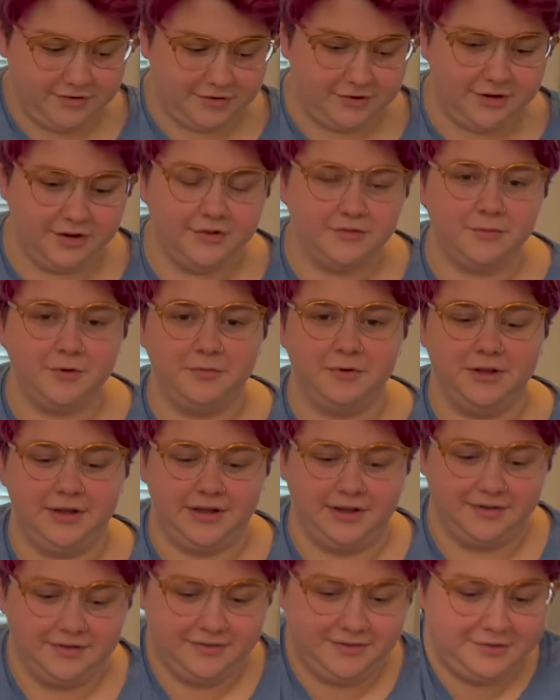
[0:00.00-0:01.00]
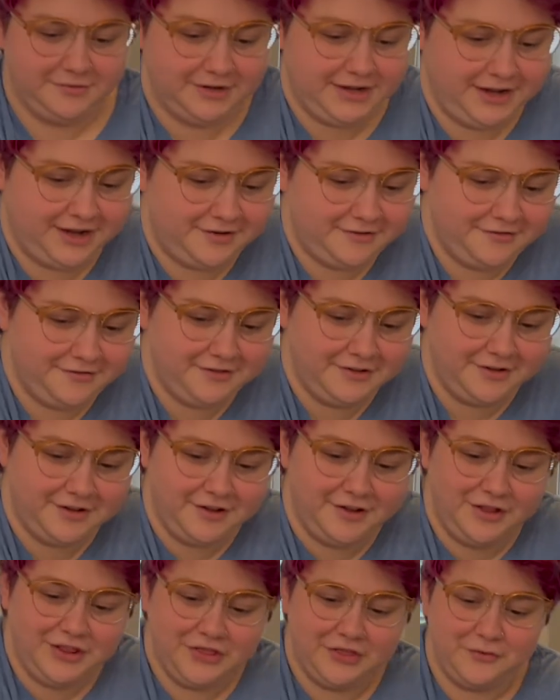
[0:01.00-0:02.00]
here's what we got. We have
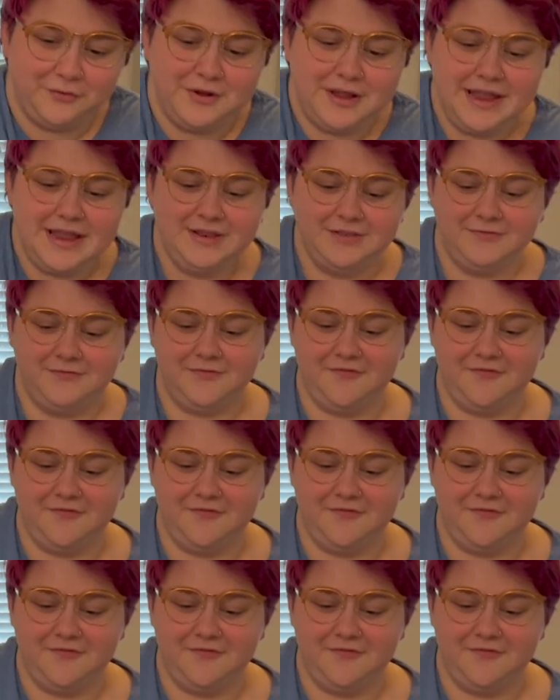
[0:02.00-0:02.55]
3